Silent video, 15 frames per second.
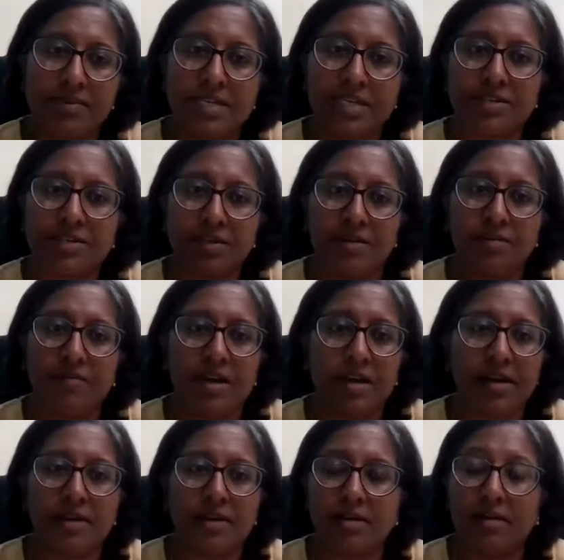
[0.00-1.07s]
station
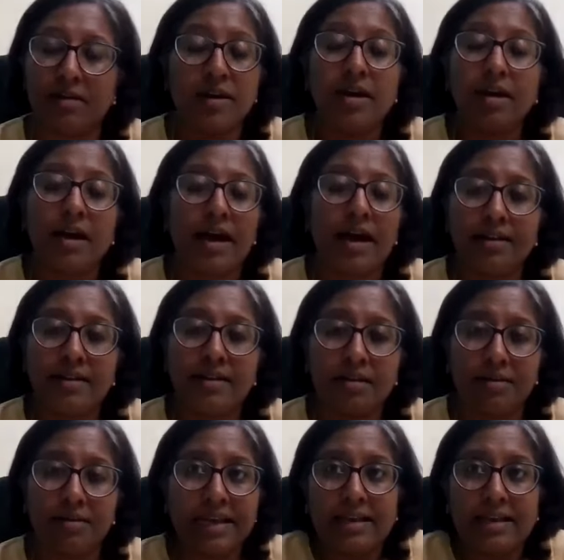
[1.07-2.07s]
where I didn't,